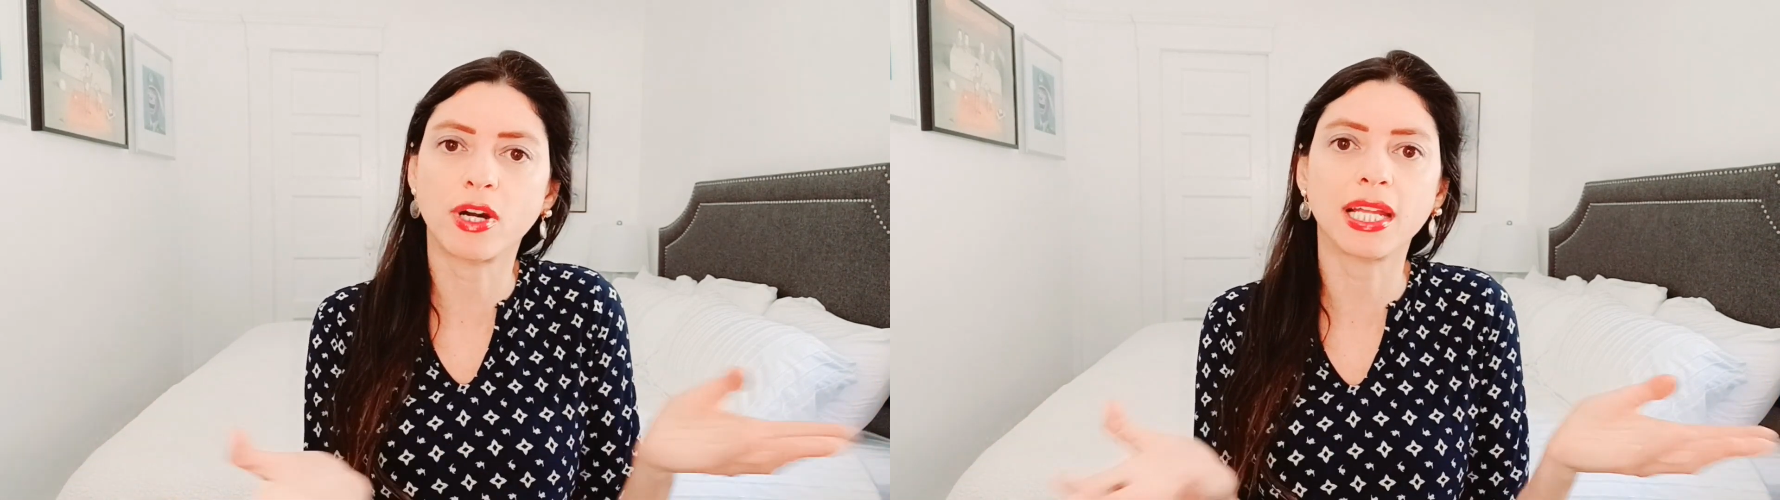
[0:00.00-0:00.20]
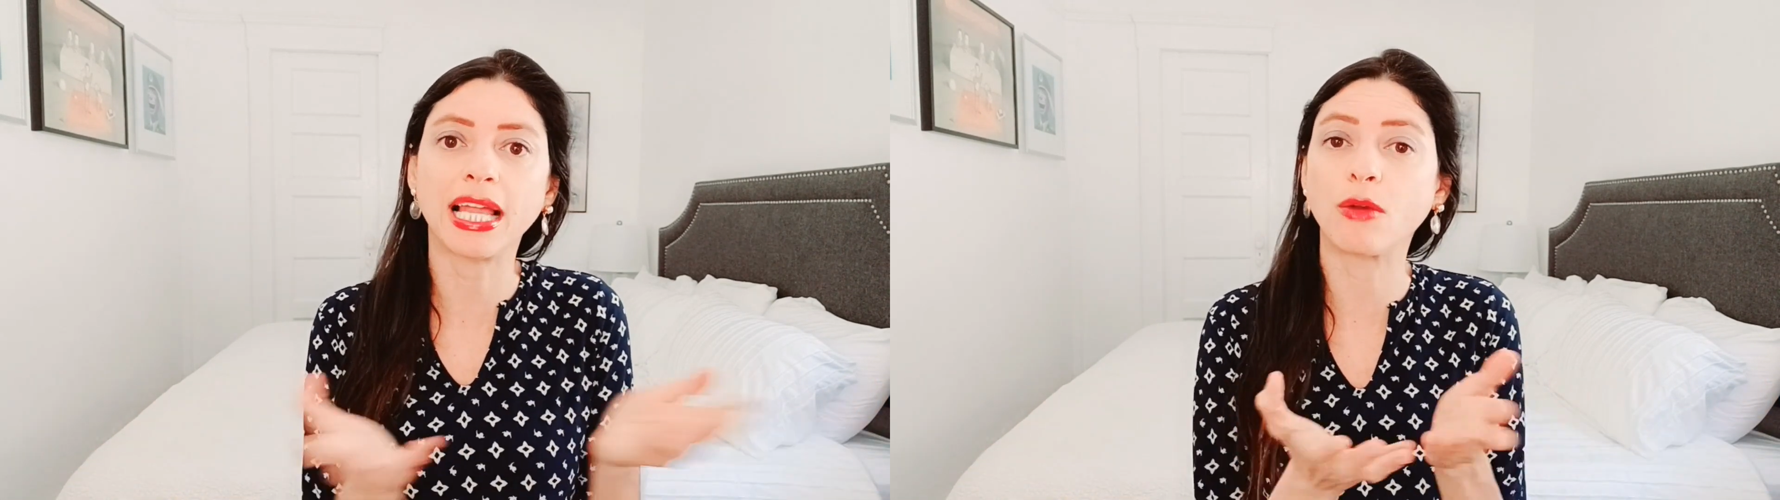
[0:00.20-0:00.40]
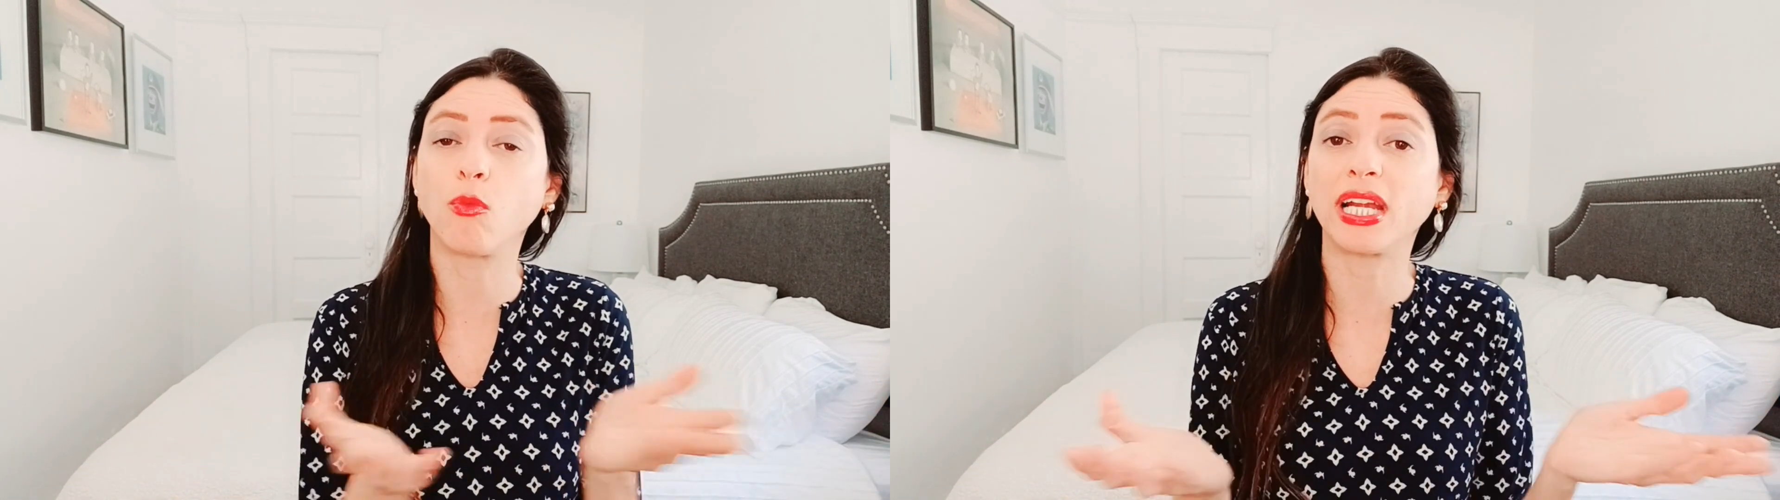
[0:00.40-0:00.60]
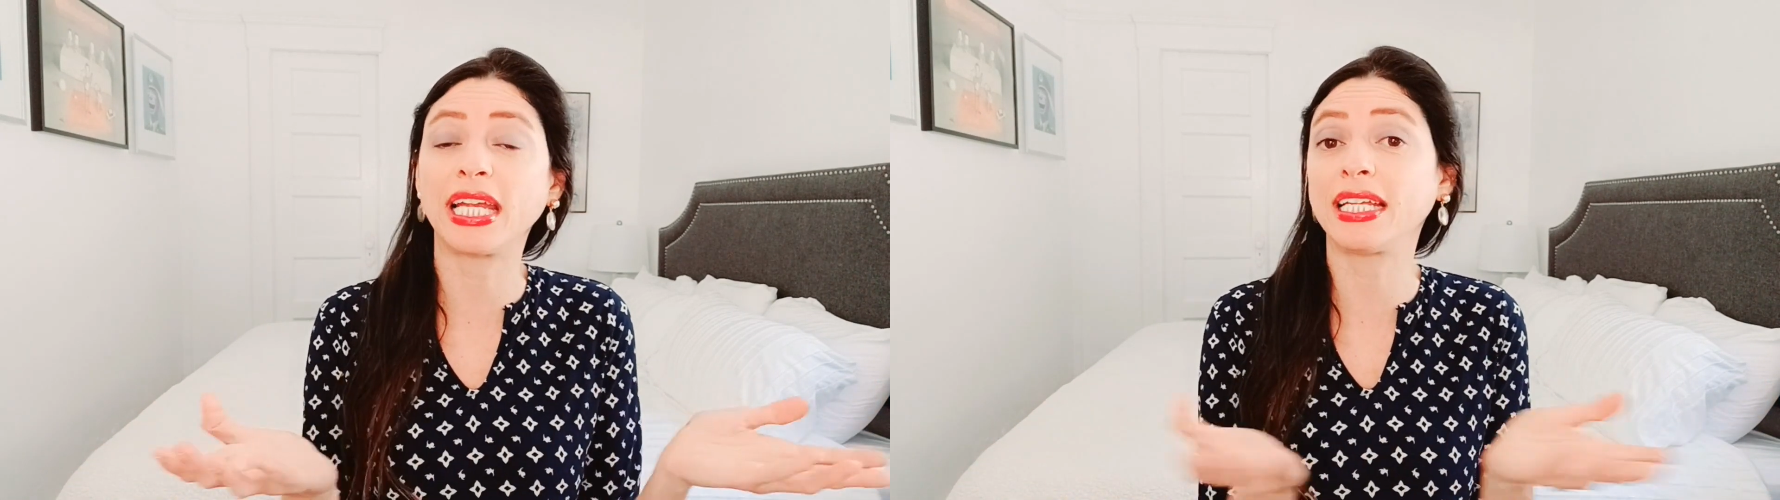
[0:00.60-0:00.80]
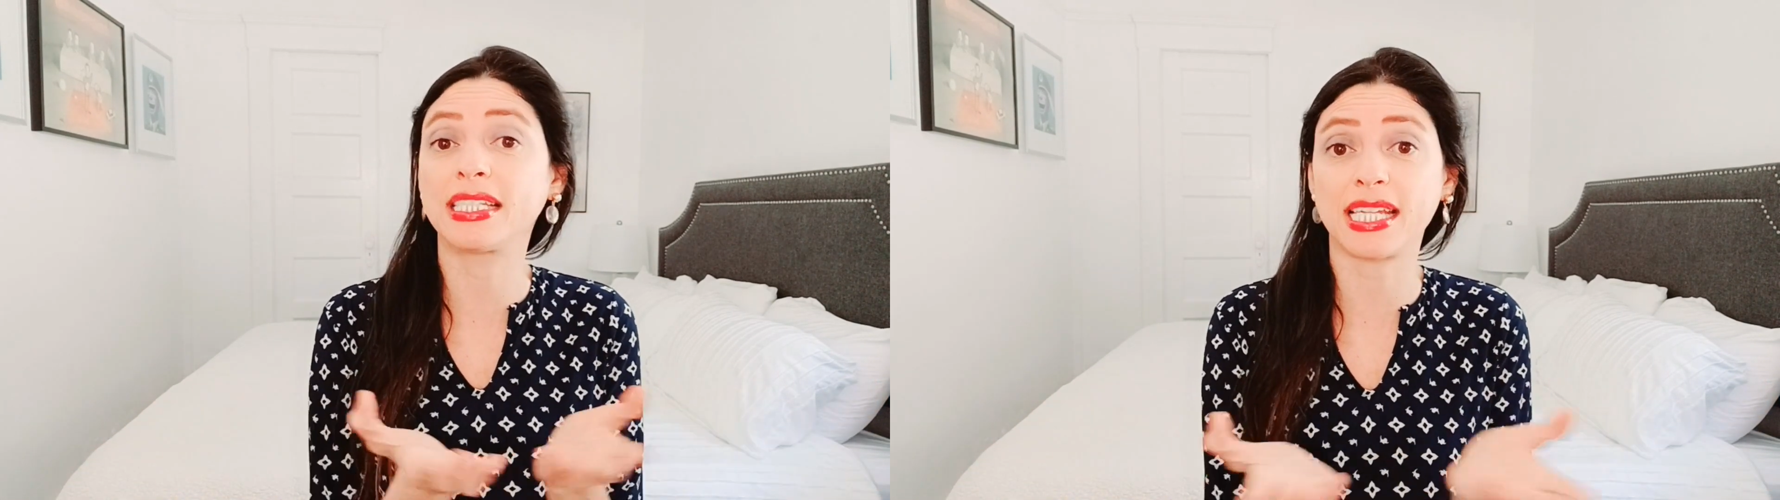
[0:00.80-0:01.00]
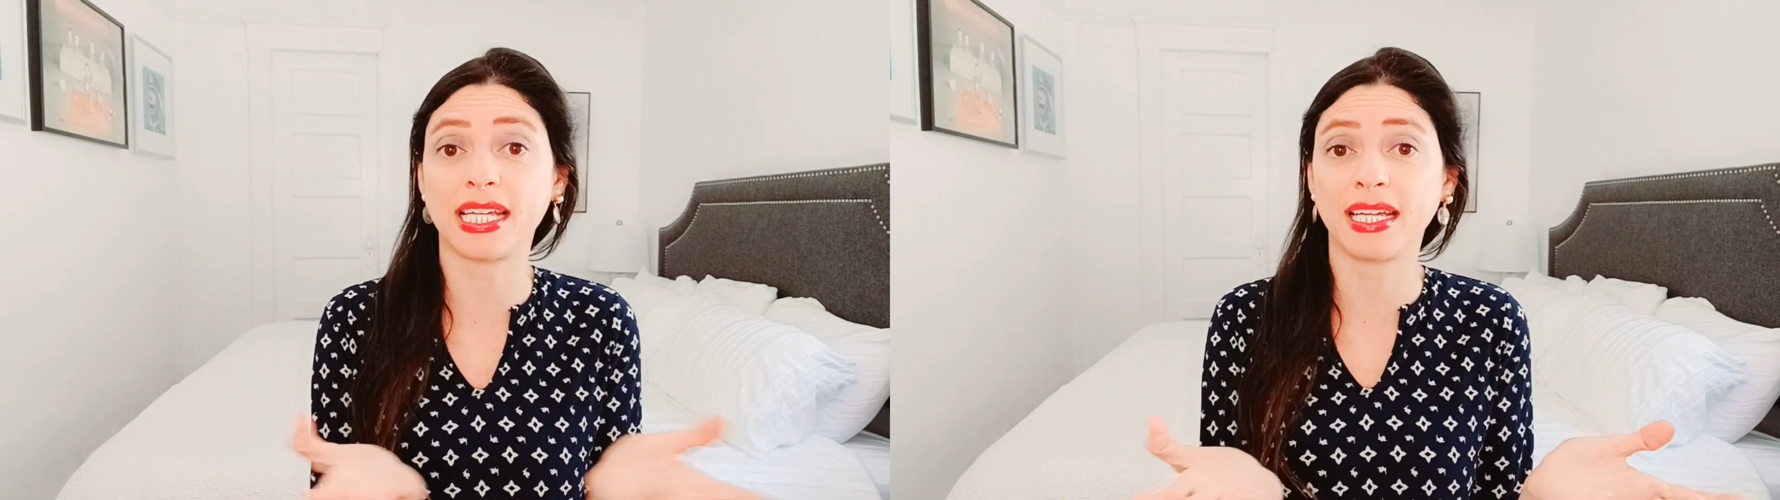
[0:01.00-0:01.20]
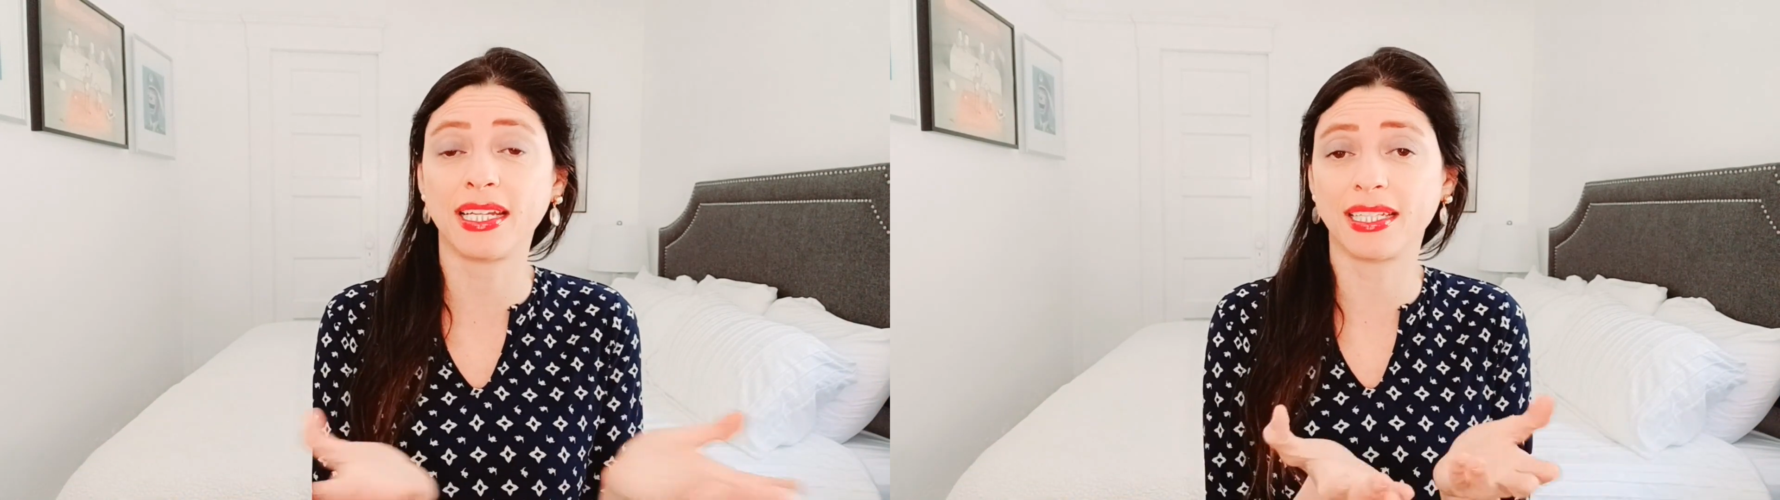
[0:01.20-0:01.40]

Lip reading: like what he did in